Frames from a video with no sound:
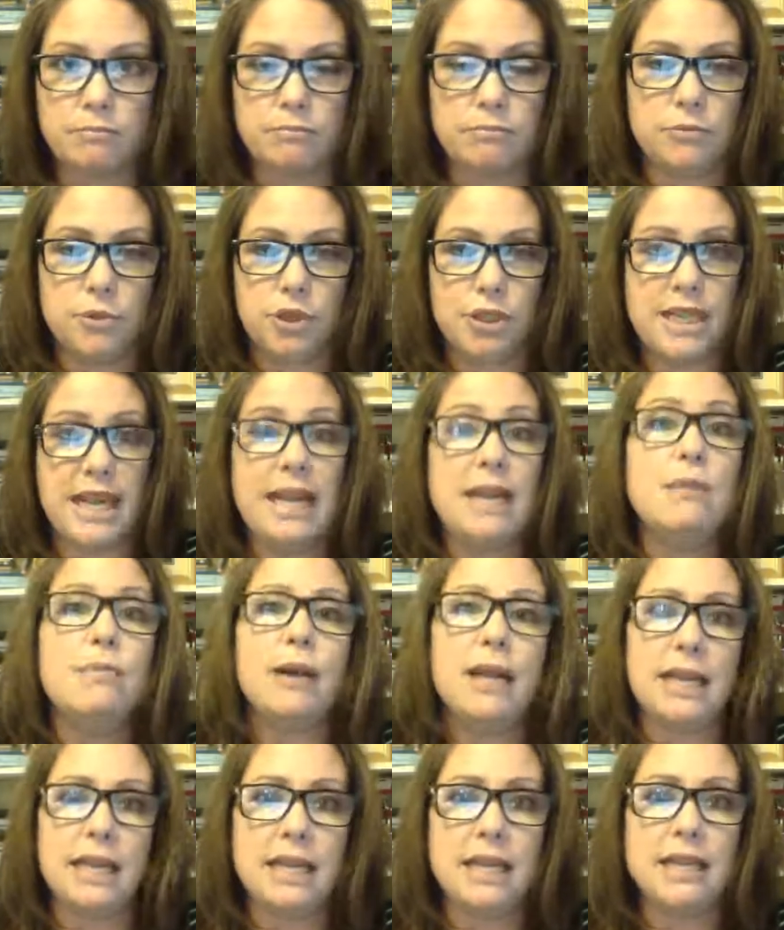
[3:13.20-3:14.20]
just
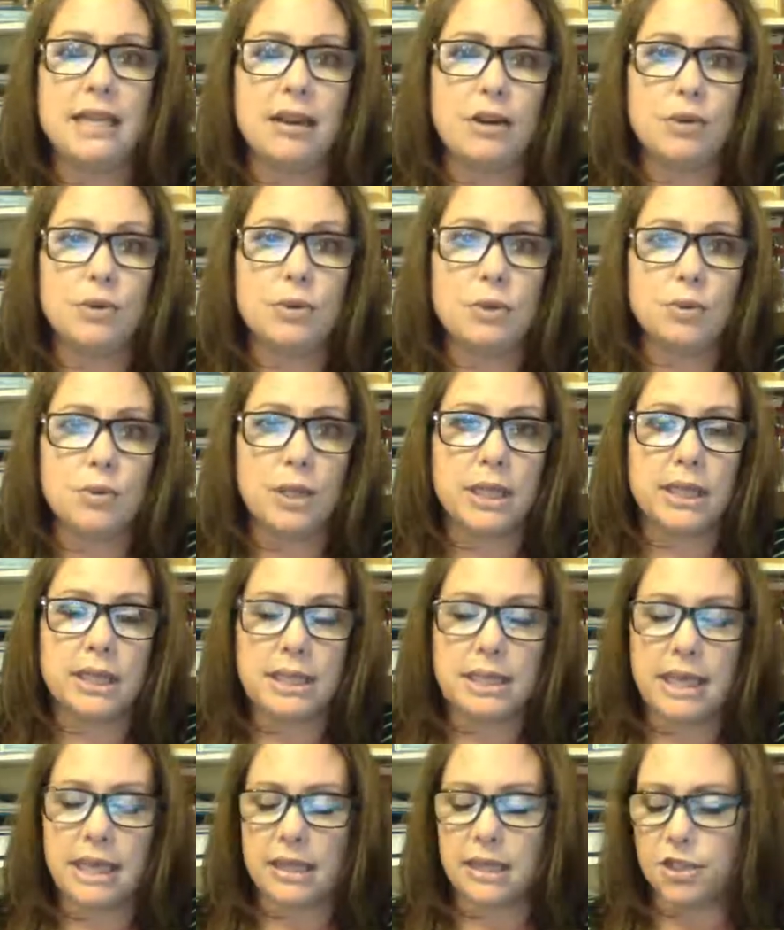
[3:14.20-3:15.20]
anybody in there who was willing to
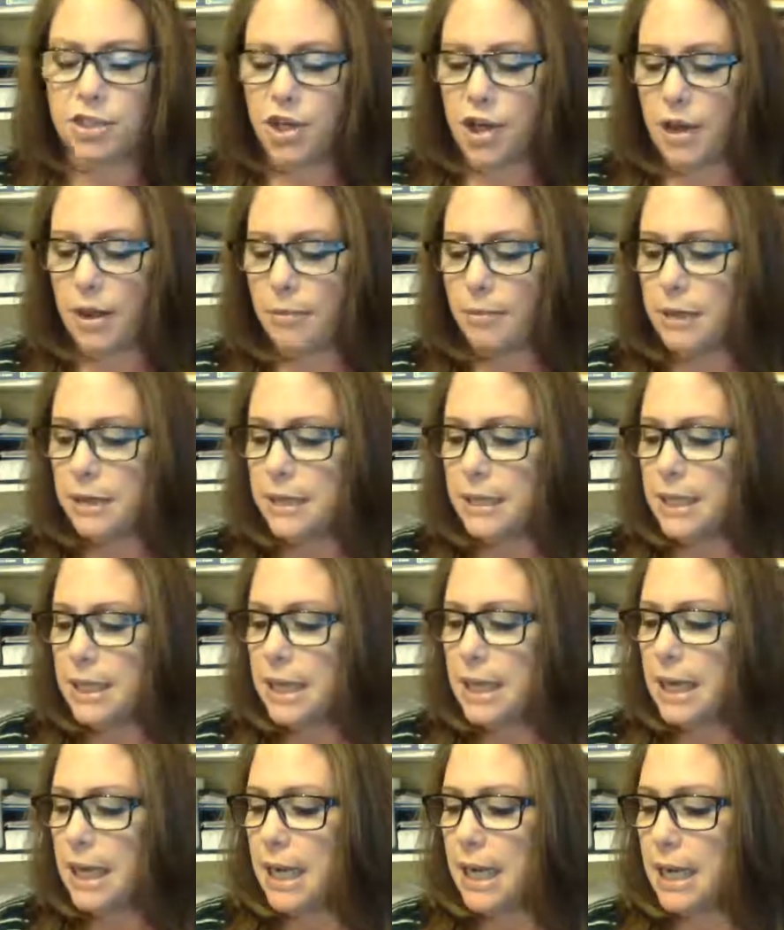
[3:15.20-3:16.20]
take the job.
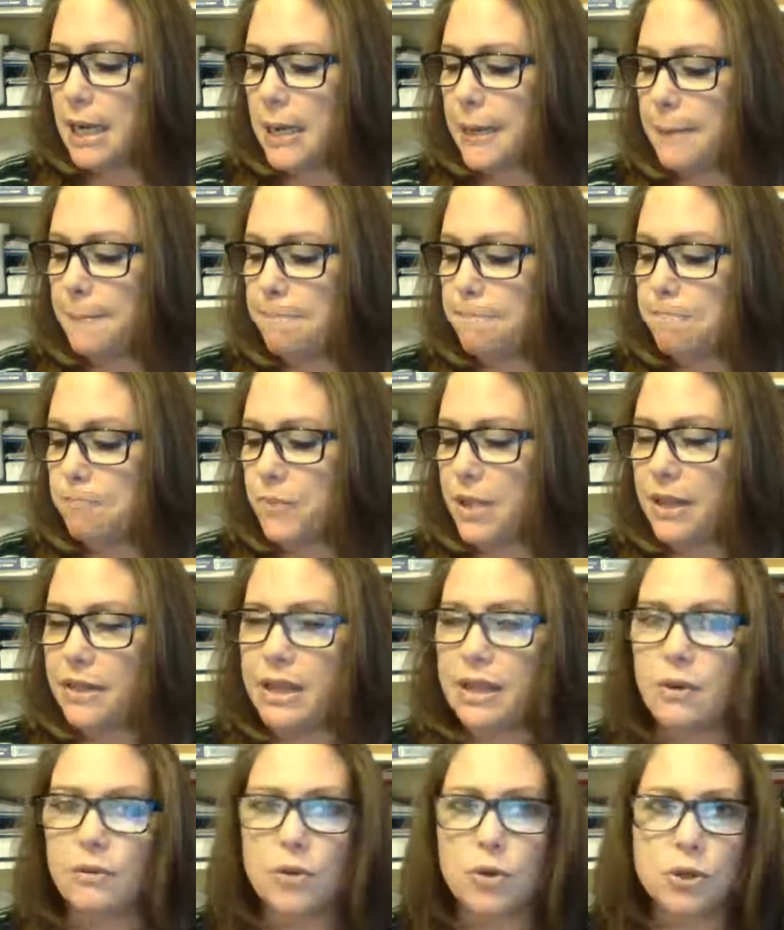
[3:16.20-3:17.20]
And
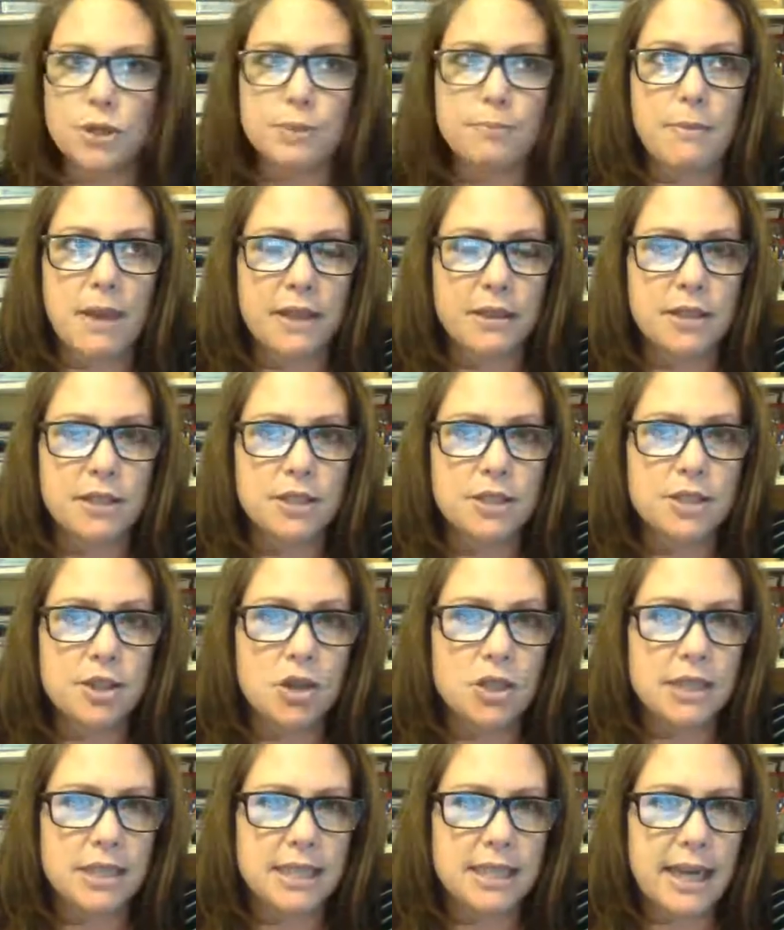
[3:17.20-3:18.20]
then, of course, methods
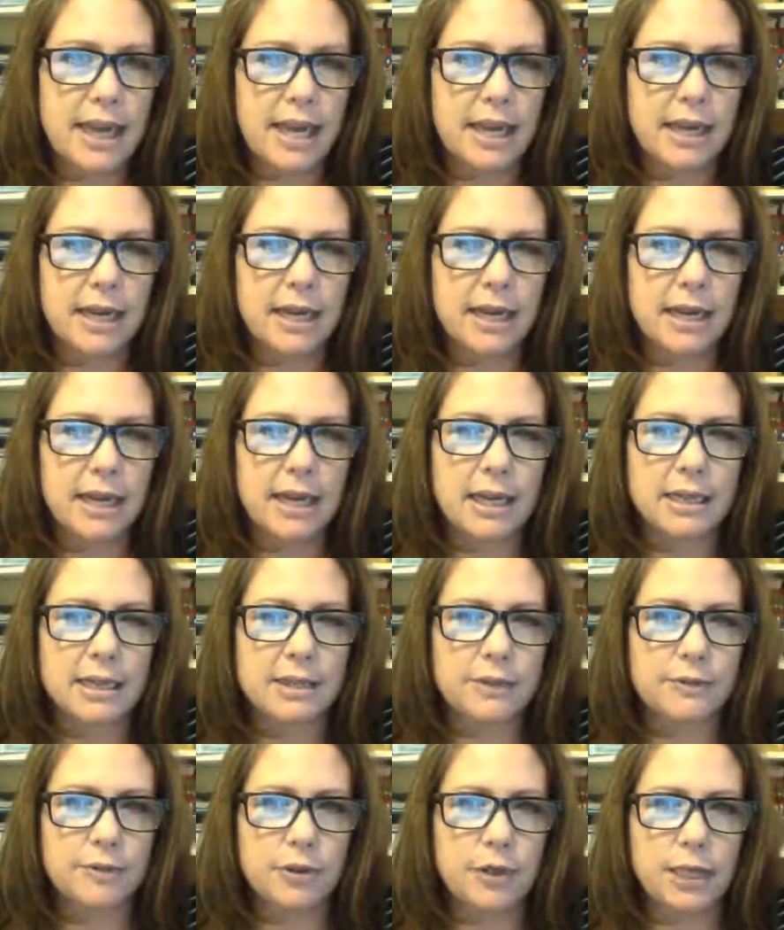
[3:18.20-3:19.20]
start to take a
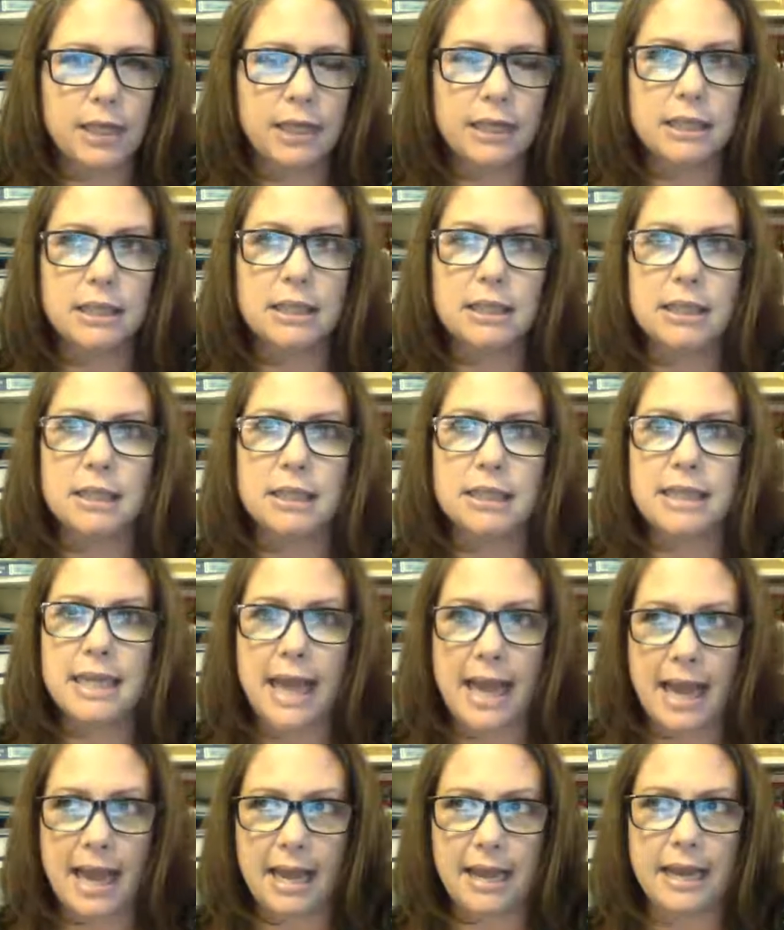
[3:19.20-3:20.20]
different
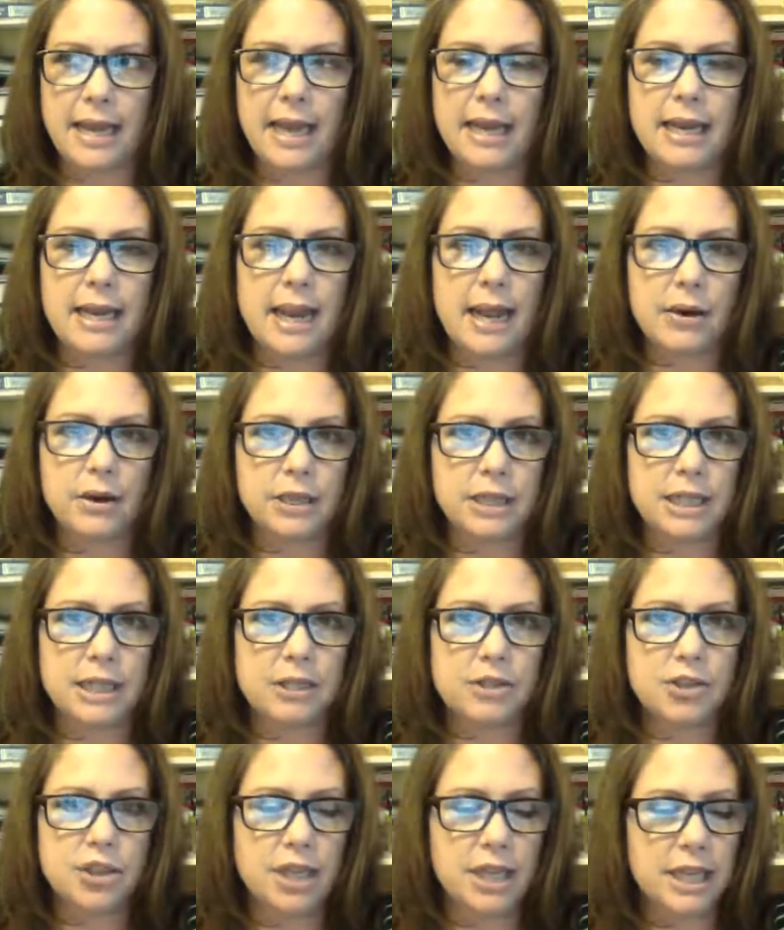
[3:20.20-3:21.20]
tack at how to
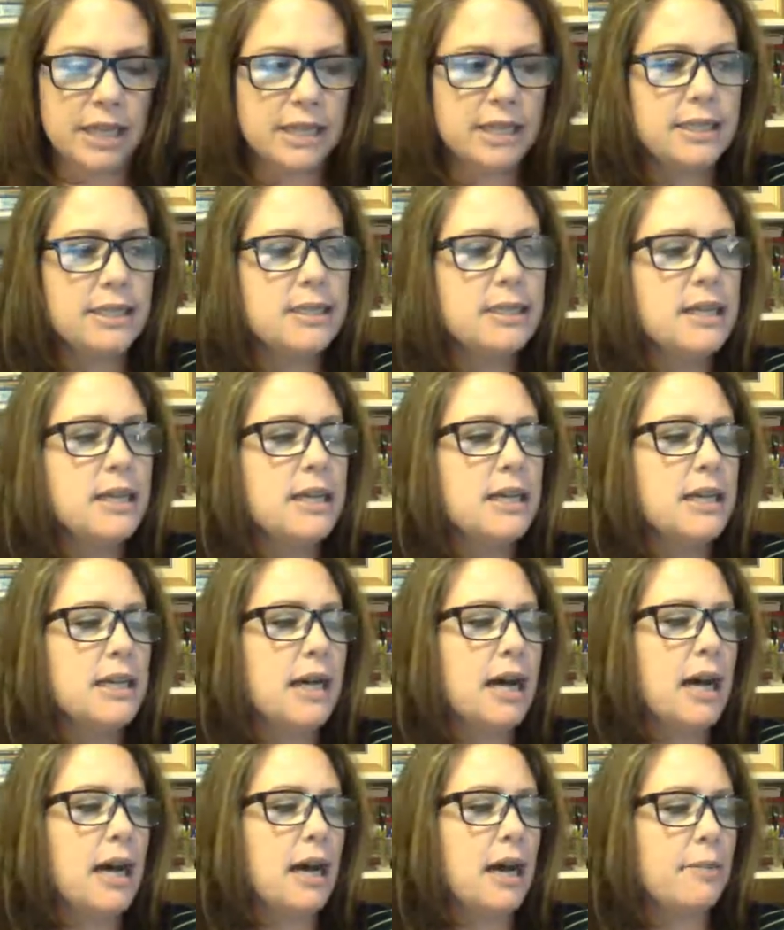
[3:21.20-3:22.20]
teach kids.
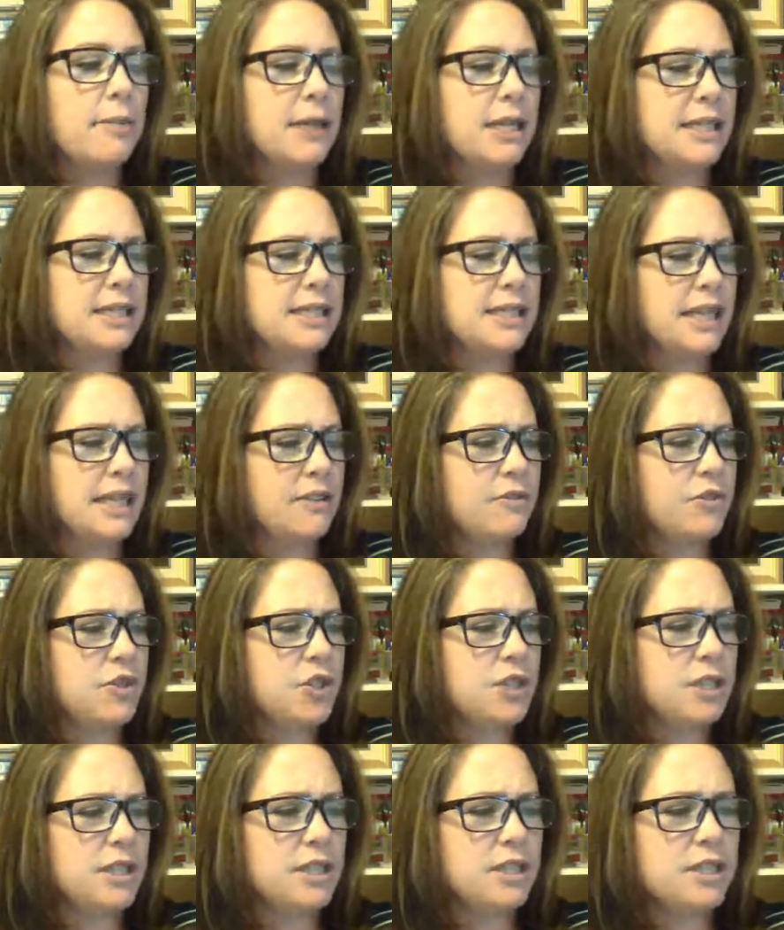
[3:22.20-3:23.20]
Instead of
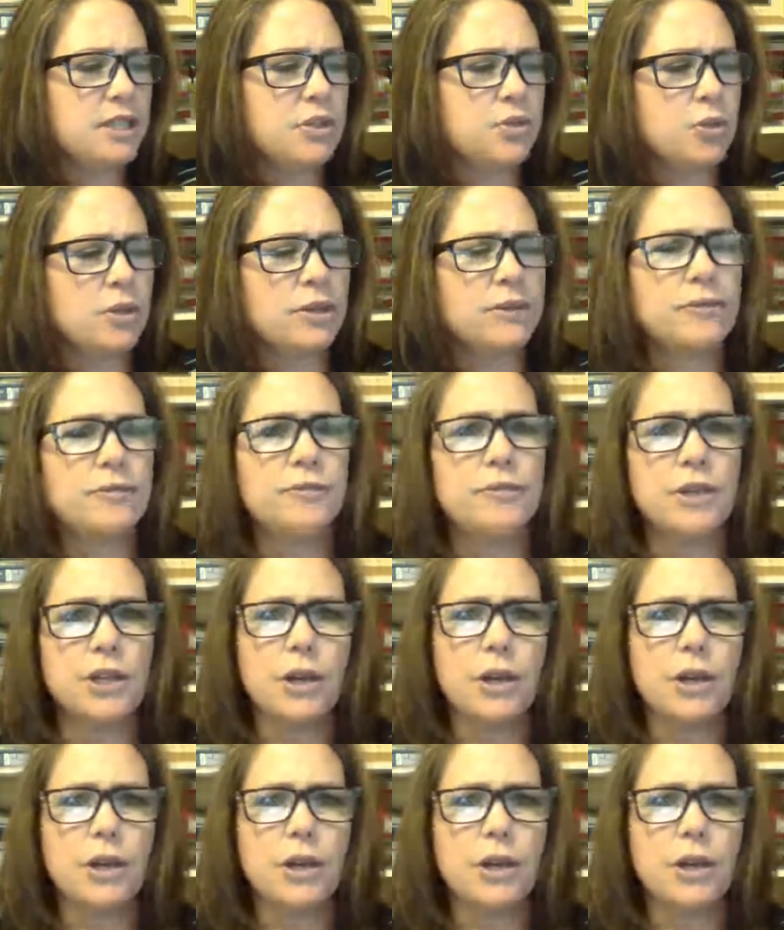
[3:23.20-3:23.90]
just this sort of,